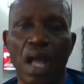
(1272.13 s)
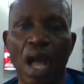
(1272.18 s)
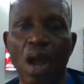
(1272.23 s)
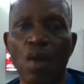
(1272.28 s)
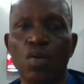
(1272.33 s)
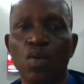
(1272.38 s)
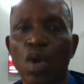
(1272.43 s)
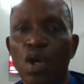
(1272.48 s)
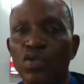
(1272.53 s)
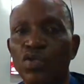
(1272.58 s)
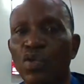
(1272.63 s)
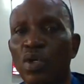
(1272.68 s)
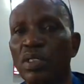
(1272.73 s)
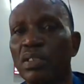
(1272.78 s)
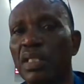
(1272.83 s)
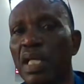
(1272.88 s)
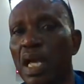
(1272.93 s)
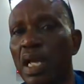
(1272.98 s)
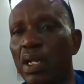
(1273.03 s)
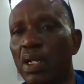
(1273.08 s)
I will
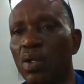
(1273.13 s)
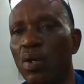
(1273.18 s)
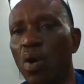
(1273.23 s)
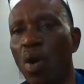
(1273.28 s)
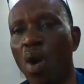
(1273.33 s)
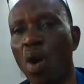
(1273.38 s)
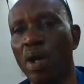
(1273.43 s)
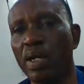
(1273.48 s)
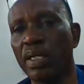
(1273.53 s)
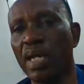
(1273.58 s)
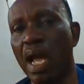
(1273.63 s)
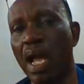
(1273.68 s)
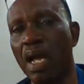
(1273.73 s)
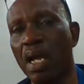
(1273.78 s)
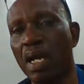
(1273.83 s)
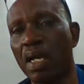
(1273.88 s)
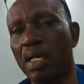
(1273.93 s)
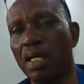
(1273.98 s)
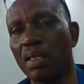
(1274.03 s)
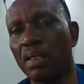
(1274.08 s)
also tell you
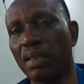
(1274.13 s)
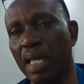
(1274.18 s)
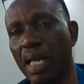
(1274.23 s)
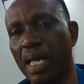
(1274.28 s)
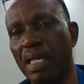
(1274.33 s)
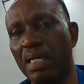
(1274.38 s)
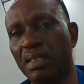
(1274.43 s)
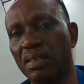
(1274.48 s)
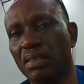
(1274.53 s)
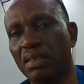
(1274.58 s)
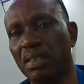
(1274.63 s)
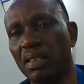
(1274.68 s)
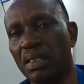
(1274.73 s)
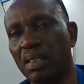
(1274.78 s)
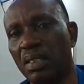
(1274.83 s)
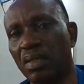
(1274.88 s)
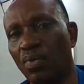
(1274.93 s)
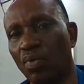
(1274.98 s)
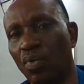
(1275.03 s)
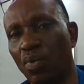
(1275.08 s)
other things
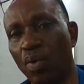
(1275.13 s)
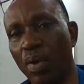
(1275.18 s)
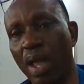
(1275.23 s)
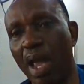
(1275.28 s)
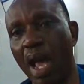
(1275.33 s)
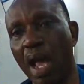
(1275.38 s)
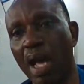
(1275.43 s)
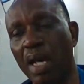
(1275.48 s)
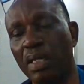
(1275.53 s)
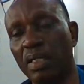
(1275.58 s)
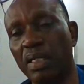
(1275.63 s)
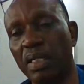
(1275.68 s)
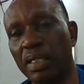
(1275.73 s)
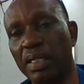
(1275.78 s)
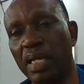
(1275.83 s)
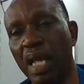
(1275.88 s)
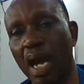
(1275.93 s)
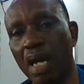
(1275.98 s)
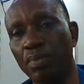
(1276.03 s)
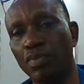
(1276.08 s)
where the
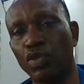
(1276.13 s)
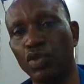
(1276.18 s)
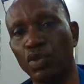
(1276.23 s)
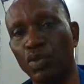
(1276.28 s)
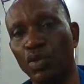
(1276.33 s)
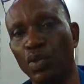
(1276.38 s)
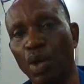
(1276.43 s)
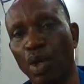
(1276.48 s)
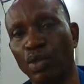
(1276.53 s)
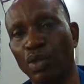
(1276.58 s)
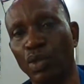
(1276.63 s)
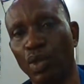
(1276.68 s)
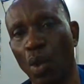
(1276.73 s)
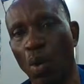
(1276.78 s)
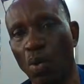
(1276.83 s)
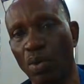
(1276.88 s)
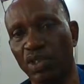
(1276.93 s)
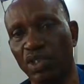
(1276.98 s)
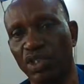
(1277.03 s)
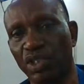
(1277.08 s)
doubt should not
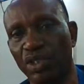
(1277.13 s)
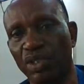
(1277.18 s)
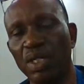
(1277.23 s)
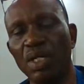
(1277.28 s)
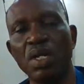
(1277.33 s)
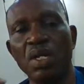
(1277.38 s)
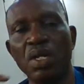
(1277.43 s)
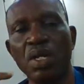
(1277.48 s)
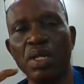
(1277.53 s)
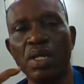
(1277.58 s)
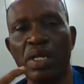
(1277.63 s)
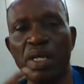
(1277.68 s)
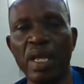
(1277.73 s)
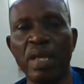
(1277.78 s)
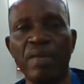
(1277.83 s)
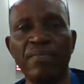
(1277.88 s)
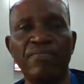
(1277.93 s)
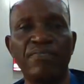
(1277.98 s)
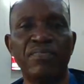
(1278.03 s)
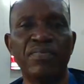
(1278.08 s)
touch.
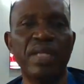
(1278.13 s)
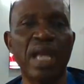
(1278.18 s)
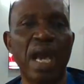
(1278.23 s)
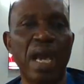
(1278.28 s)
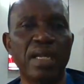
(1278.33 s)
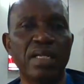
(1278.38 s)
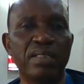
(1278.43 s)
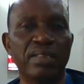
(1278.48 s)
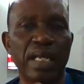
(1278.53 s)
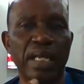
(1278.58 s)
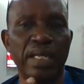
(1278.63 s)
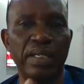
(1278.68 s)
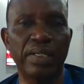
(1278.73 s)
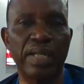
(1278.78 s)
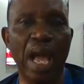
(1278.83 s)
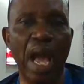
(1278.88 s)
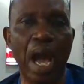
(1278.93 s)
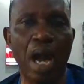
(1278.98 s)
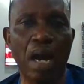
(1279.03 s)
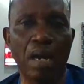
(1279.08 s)
If there is a
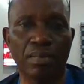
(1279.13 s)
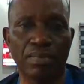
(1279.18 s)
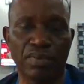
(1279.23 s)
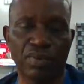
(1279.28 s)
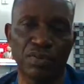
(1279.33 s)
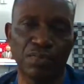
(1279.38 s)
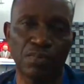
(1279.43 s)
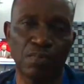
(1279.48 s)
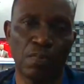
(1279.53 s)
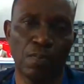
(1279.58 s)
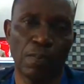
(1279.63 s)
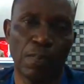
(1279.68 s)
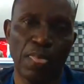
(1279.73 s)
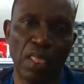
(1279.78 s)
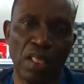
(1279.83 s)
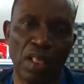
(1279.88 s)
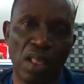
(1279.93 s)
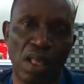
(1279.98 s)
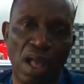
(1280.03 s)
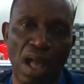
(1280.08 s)
doubt
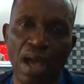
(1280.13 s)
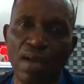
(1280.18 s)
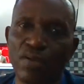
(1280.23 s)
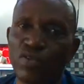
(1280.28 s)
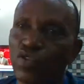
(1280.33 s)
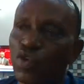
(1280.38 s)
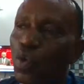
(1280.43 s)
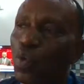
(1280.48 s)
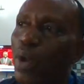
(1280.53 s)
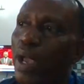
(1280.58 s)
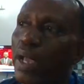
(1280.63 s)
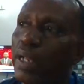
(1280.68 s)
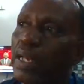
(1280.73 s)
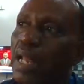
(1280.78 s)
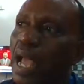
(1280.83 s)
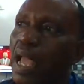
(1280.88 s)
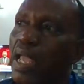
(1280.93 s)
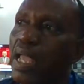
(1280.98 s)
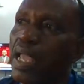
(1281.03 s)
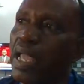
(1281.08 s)
as to
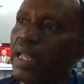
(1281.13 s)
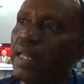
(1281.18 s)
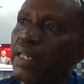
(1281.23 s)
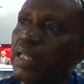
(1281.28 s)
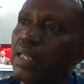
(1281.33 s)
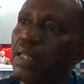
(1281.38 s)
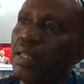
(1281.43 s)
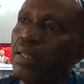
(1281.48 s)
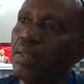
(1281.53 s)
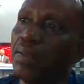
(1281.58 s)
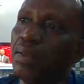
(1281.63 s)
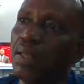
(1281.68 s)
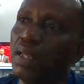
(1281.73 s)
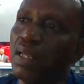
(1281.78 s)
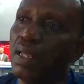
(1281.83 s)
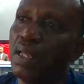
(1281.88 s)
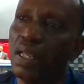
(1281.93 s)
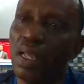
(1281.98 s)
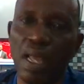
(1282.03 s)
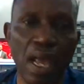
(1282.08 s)
whether any
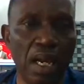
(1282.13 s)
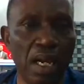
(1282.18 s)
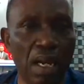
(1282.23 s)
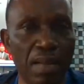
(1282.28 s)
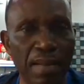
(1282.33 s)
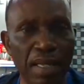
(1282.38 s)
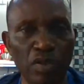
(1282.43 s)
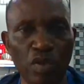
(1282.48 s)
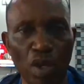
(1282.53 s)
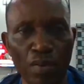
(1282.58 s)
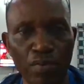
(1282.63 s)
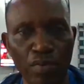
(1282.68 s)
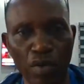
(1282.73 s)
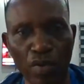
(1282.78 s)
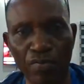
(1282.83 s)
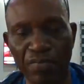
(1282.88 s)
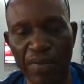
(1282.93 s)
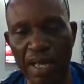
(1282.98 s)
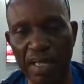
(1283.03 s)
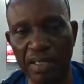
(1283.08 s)
element of the
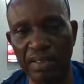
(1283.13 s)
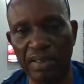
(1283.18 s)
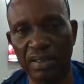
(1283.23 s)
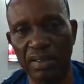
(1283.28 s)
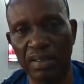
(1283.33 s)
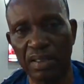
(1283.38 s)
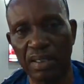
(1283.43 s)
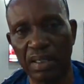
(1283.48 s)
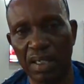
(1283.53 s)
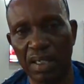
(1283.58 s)
offense